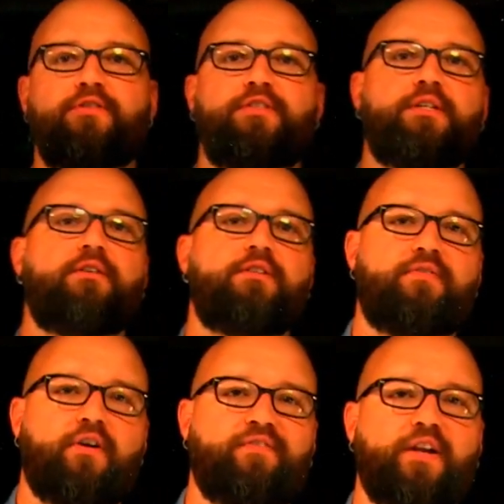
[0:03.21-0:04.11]
the series of
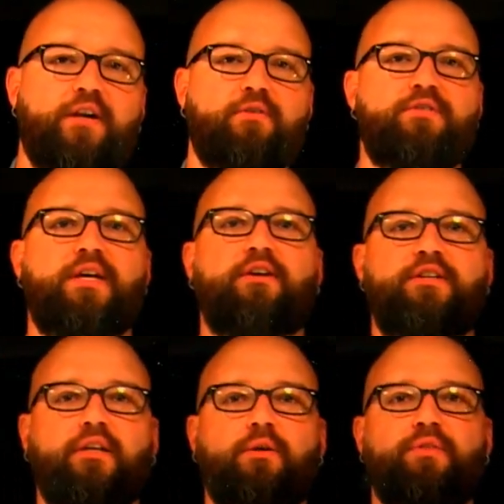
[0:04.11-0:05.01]
our videos that are
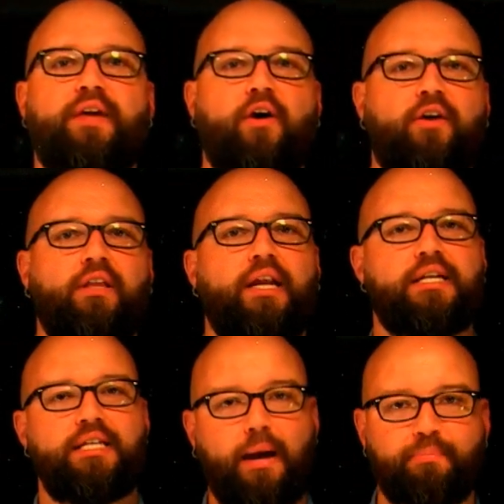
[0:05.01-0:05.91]
dealing with calculating
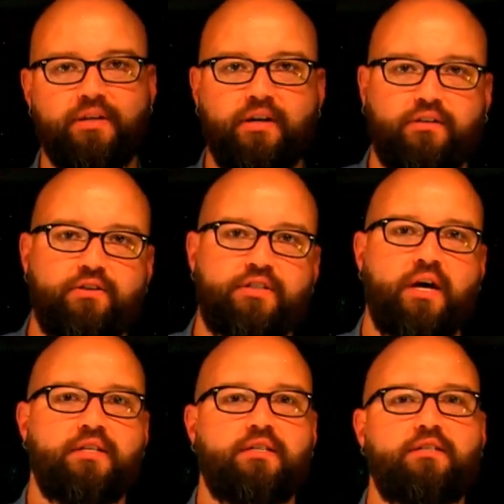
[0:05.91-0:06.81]
tap conductor
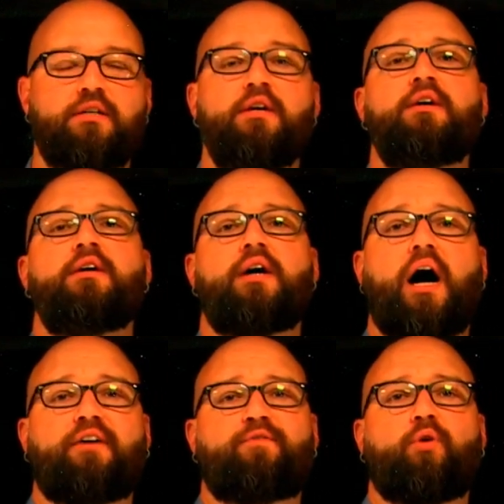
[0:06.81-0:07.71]
sizes
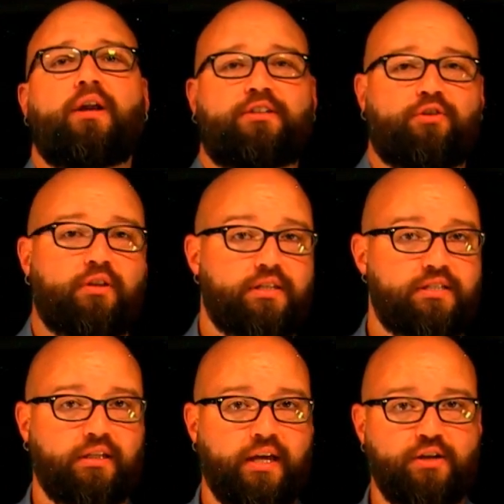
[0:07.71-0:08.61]
uh, for electrical
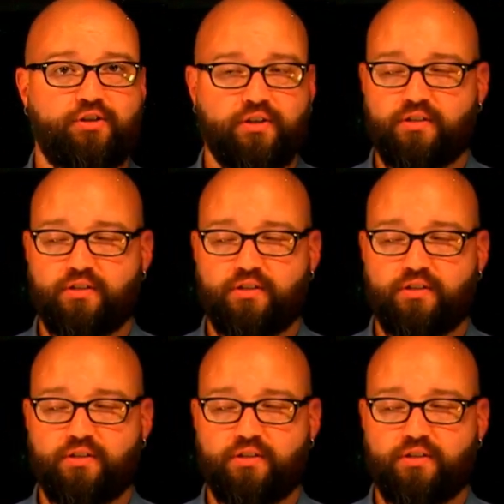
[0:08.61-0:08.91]
installations.